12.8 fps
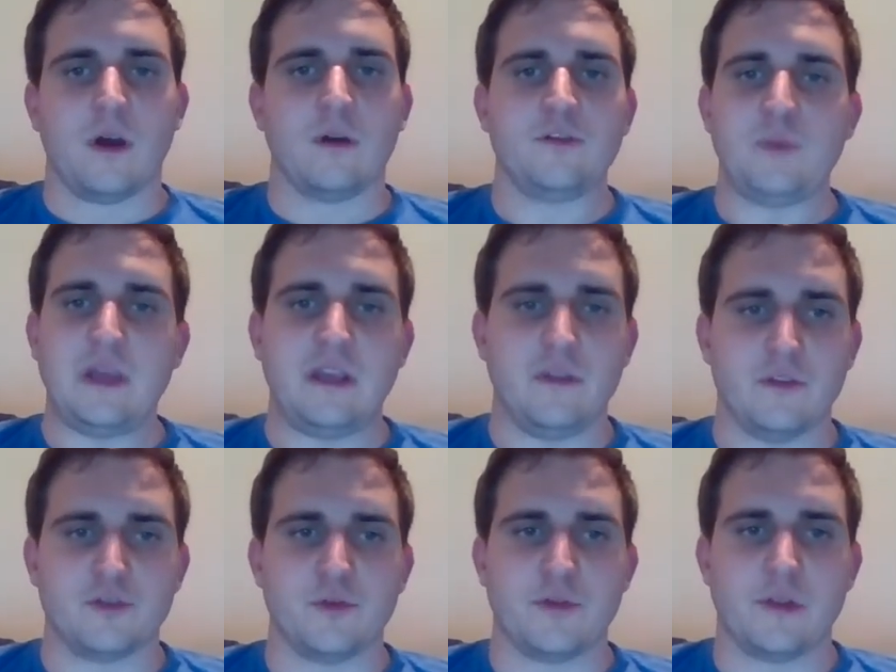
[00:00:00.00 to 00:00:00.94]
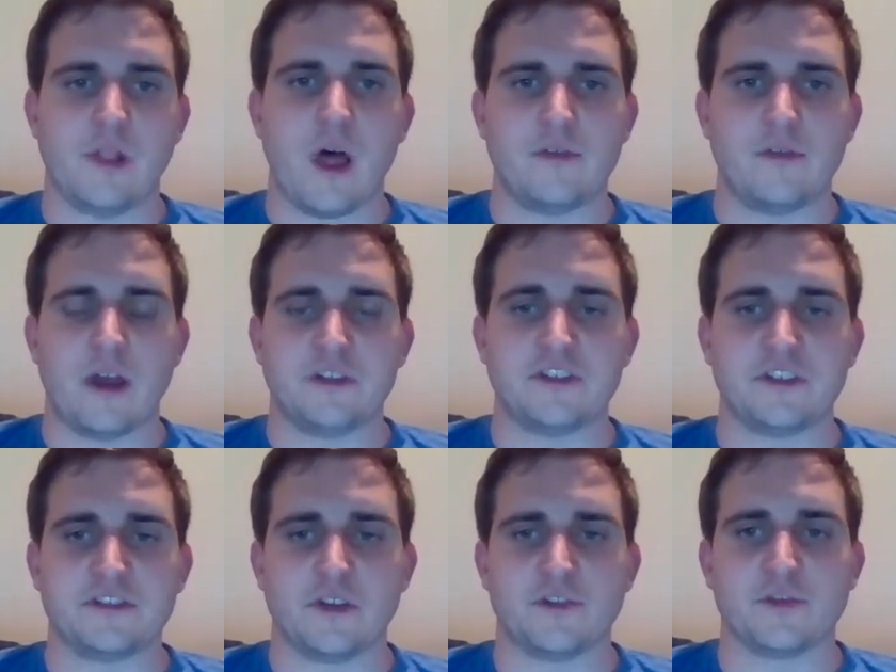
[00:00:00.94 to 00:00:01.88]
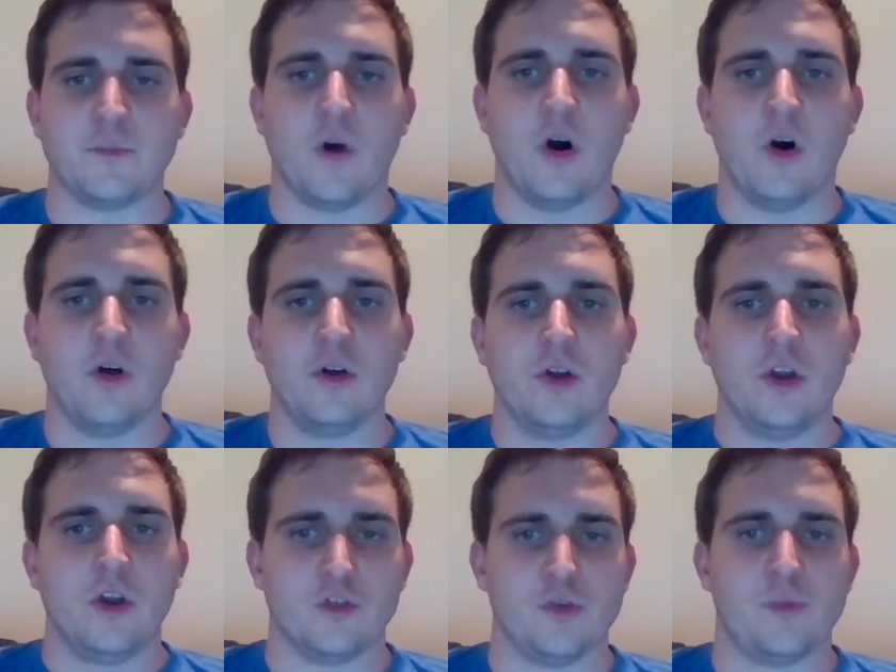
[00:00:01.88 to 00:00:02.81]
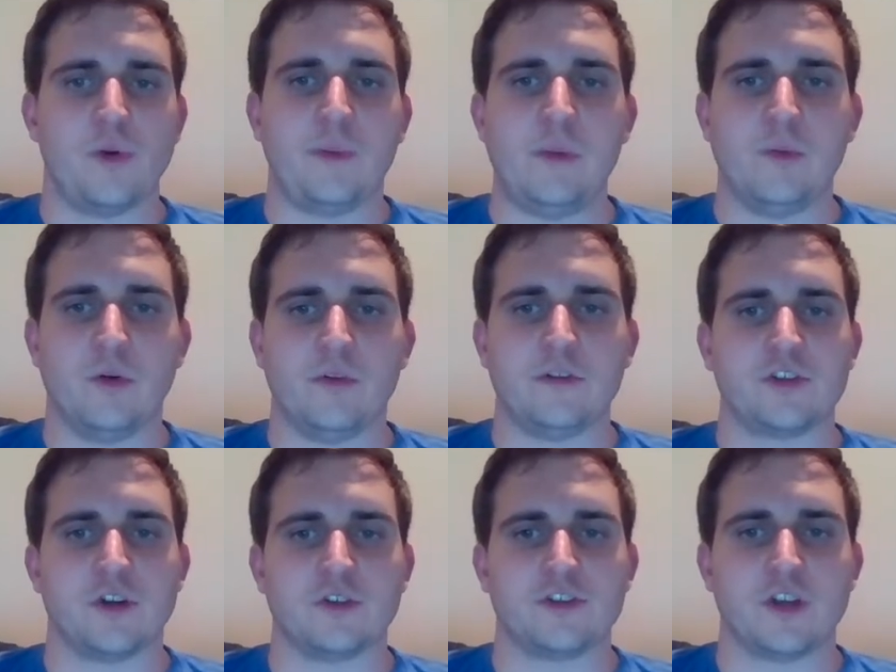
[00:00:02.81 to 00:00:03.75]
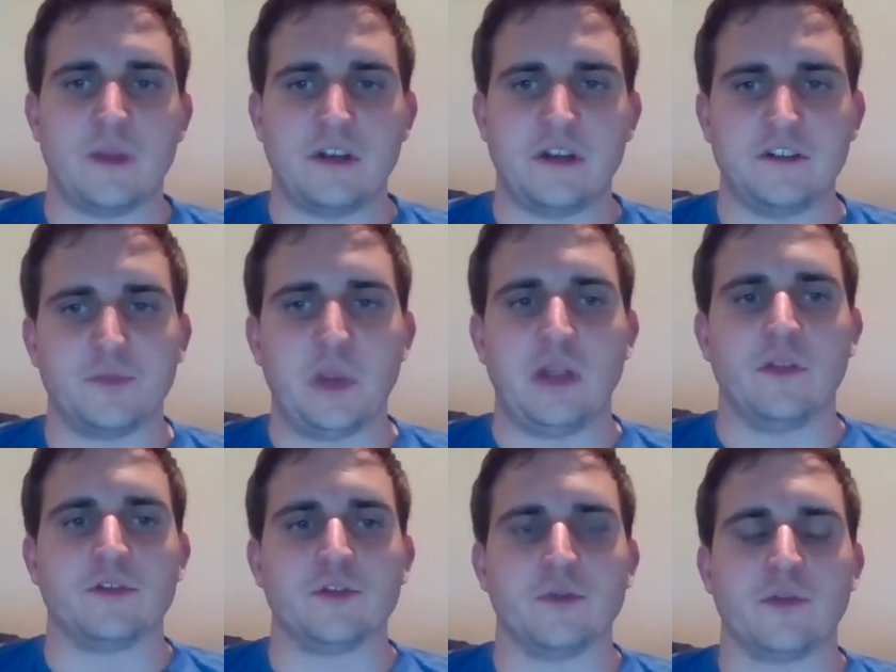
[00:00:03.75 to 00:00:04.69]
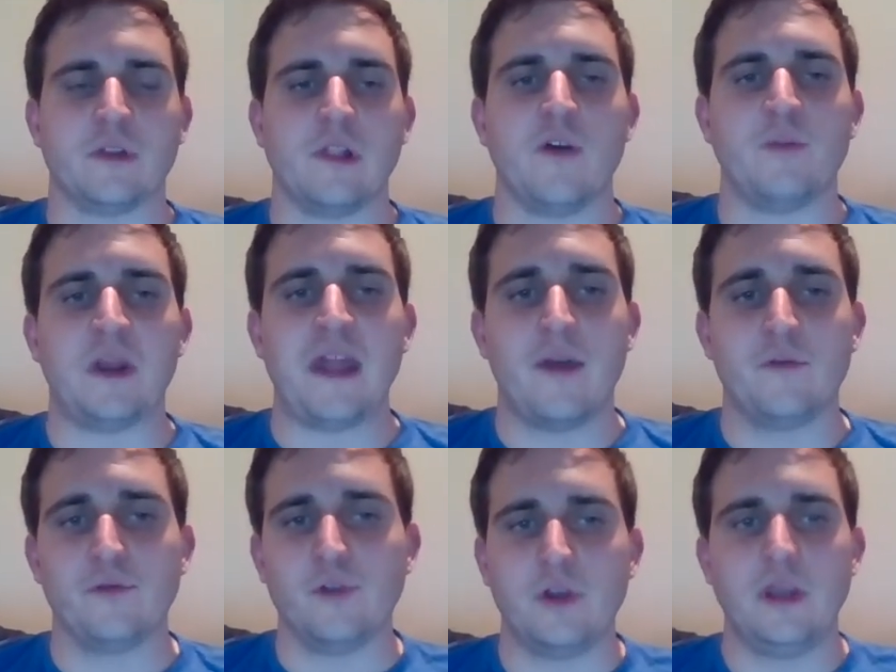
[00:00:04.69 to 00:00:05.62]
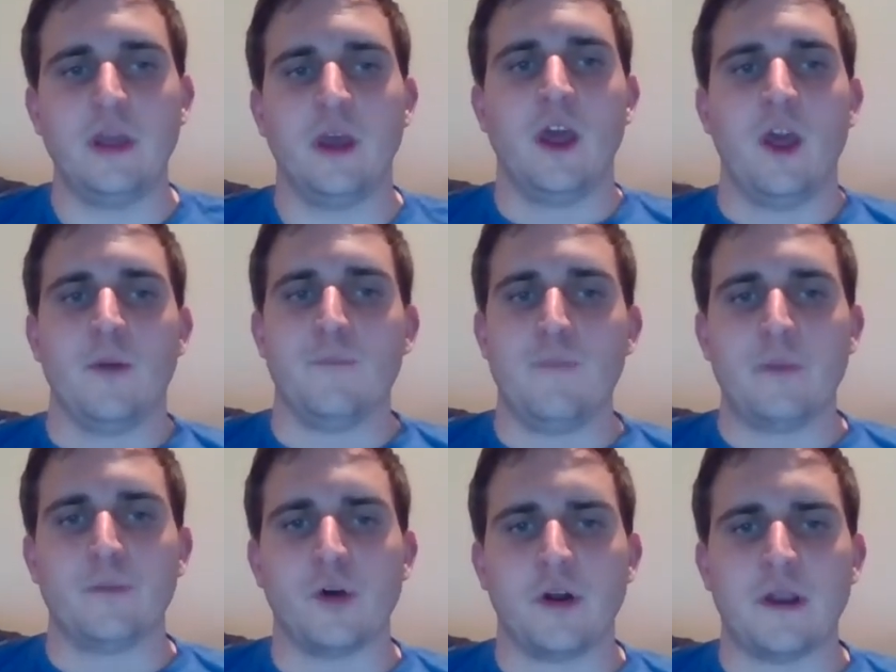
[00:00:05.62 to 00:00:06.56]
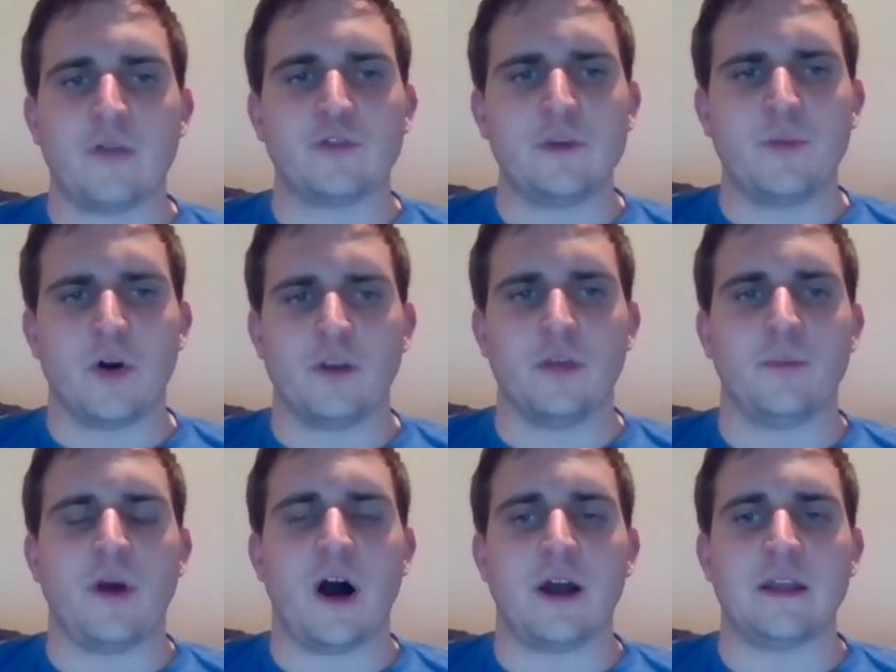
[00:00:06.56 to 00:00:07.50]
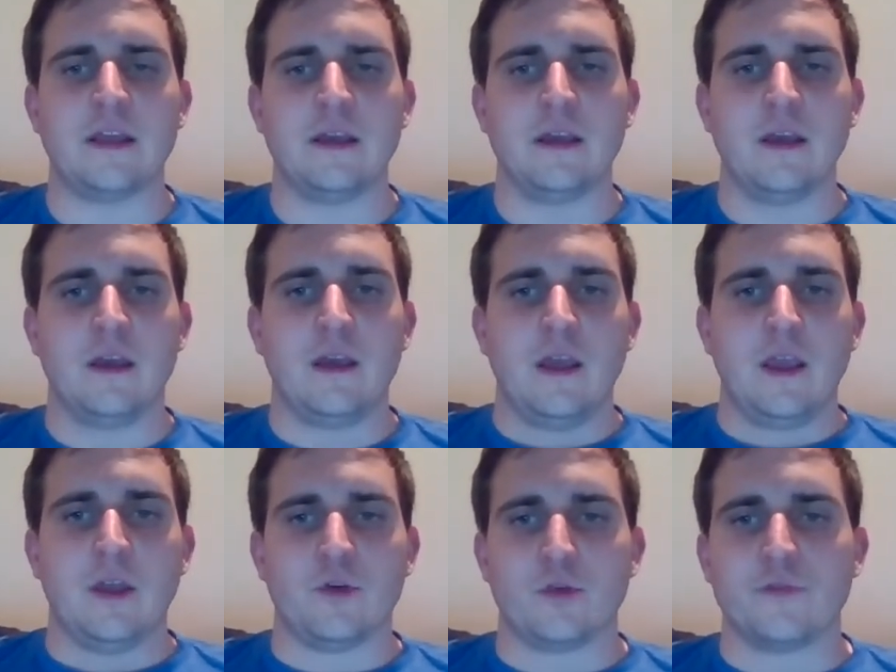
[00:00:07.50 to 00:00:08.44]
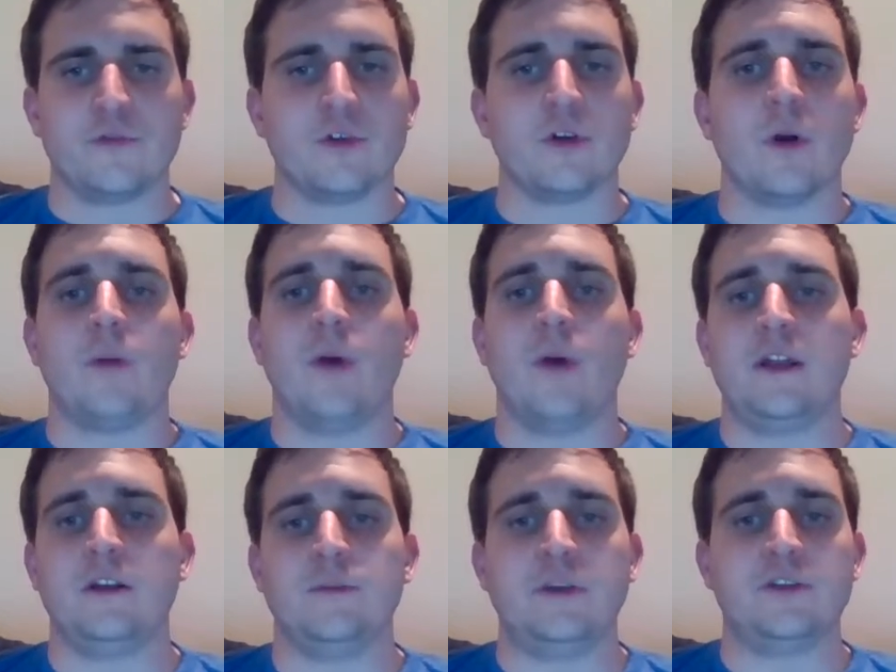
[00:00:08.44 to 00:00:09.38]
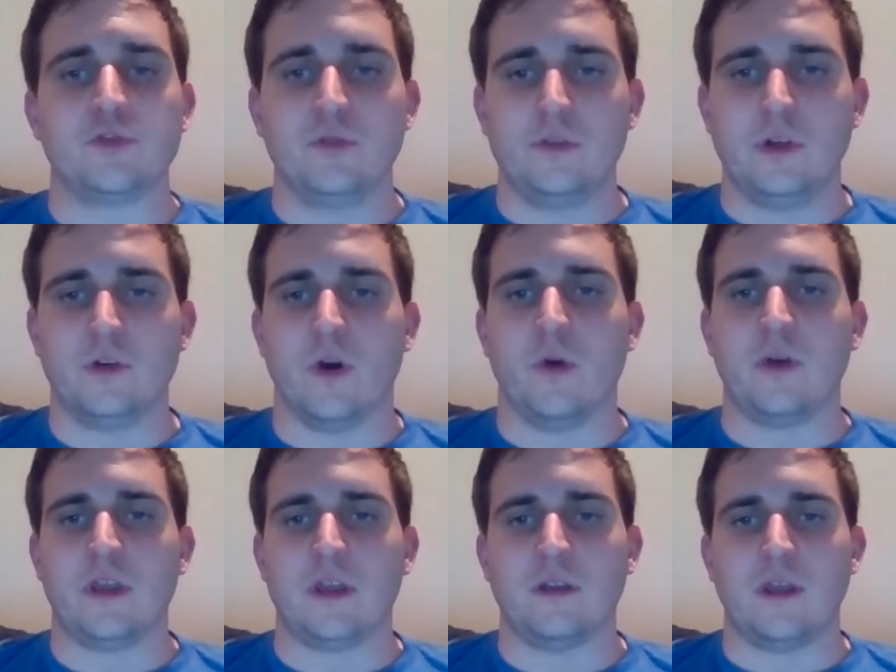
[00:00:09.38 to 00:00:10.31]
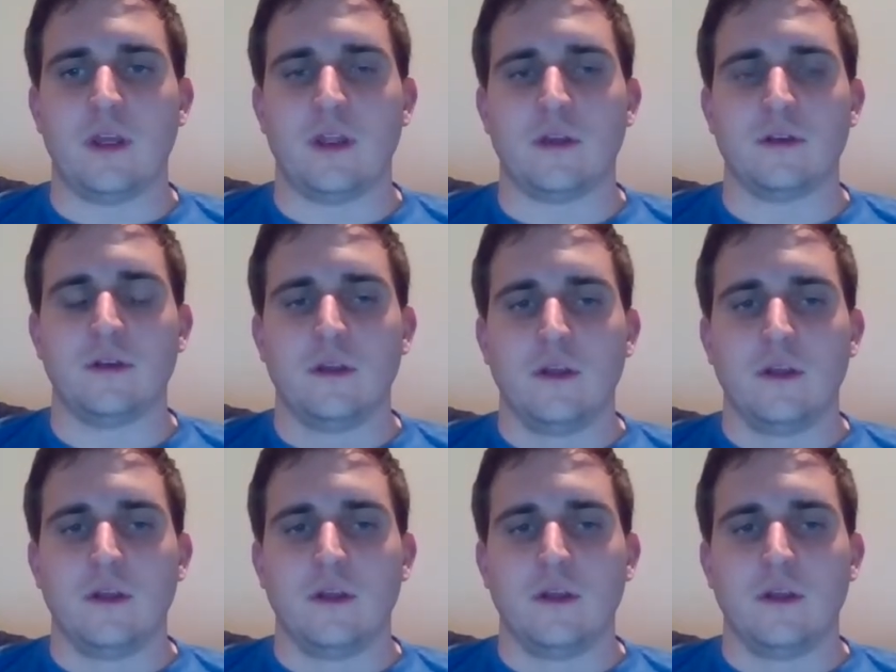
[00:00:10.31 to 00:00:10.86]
speaking the truth in love, and not just a small group of people in the church committed to speaking the truth in love, but every member and every part of the body, in order for a body to be truly growing and